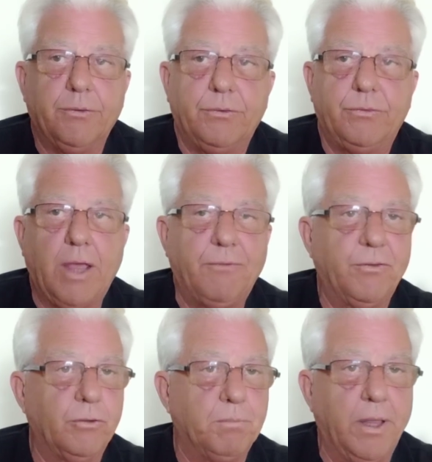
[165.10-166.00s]

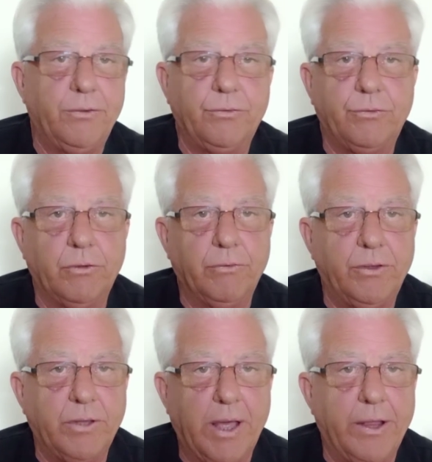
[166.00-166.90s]
safest places to
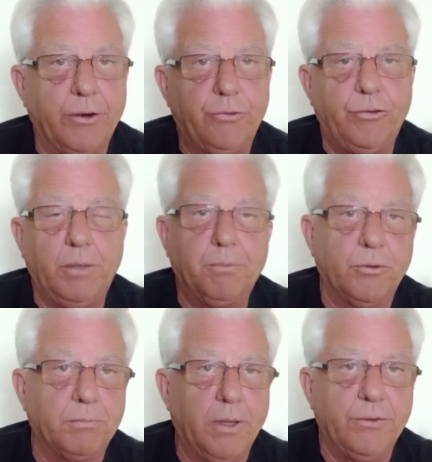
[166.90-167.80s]
retire,
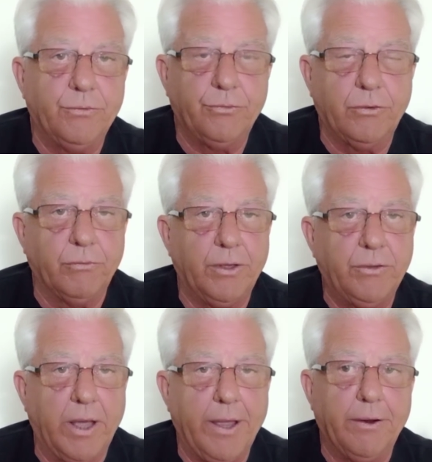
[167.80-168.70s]
cheapest places to
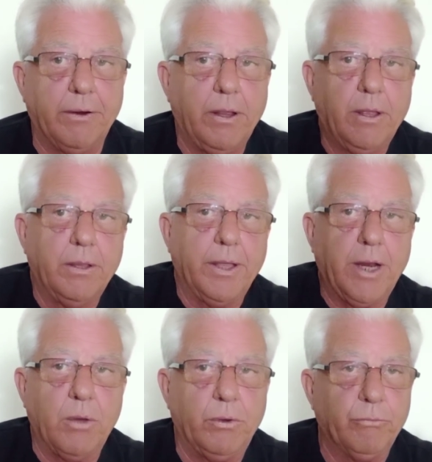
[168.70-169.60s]
retire.
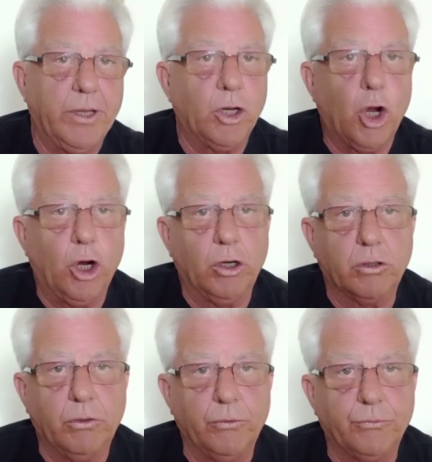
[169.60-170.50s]
And I would read
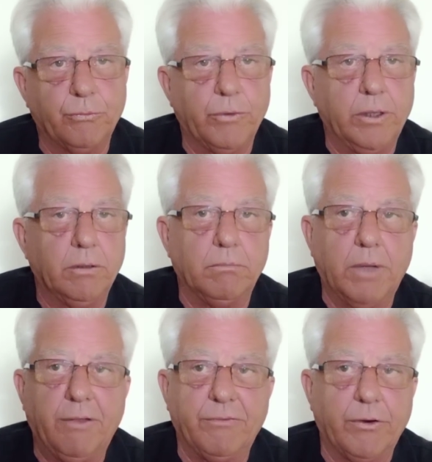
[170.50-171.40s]
articles written
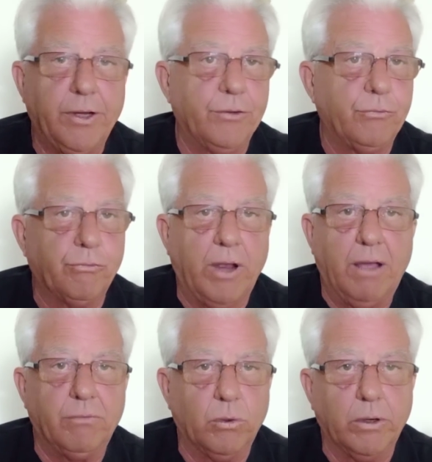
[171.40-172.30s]
by various
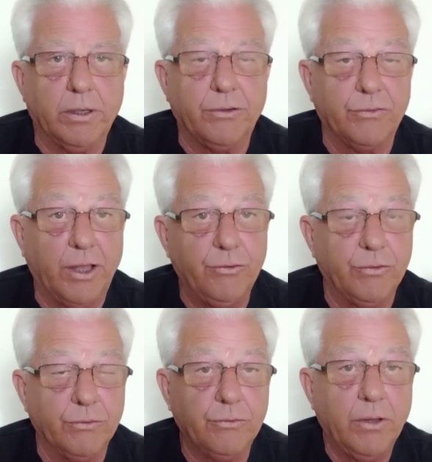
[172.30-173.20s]
travel
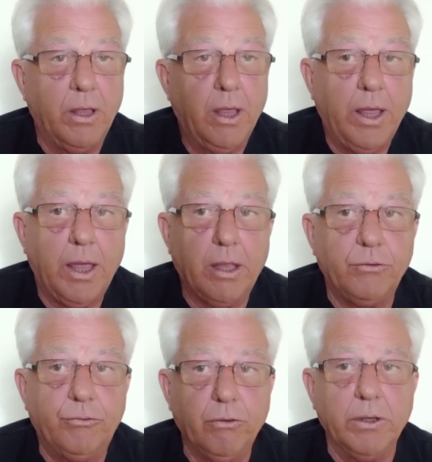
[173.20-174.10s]
organizations.
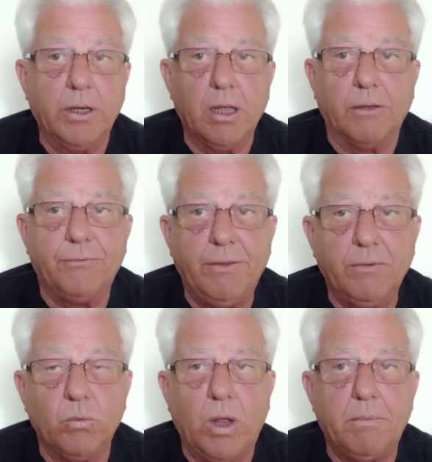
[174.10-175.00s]
And sure enough,
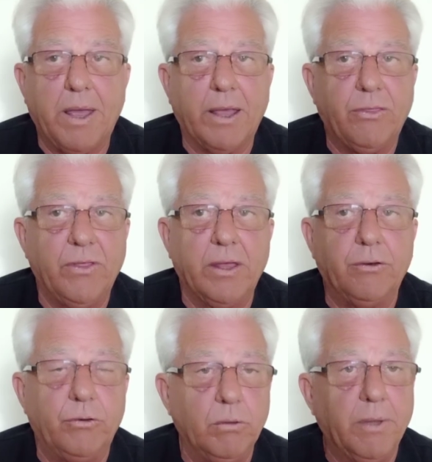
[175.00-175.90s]
even way back
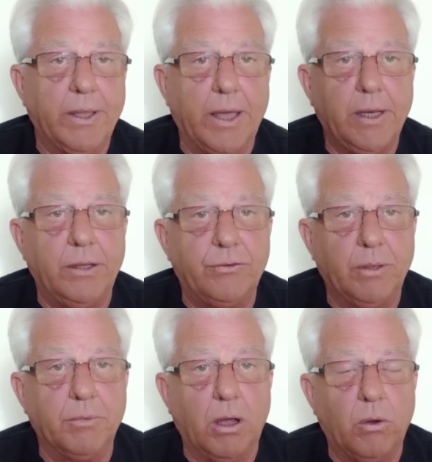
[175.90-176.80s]
then, Dumaguete
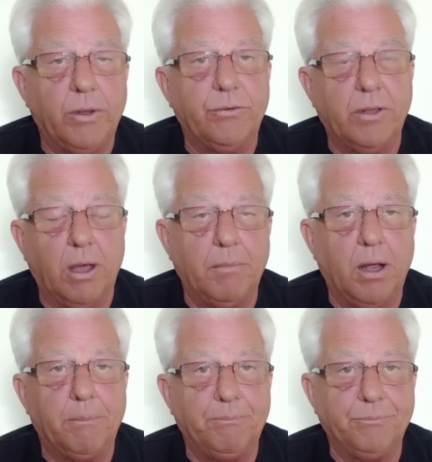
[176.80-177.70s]
seemed to always come
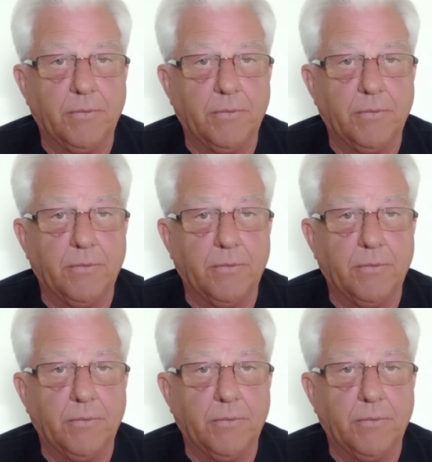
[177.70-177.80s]
up